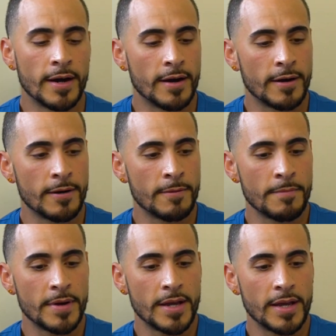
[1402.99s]

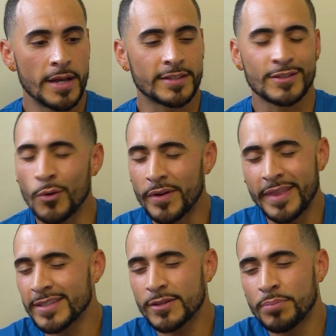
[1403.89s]
and so
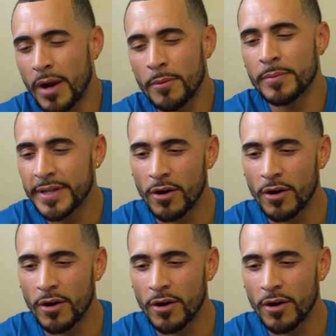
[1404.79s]
that's probably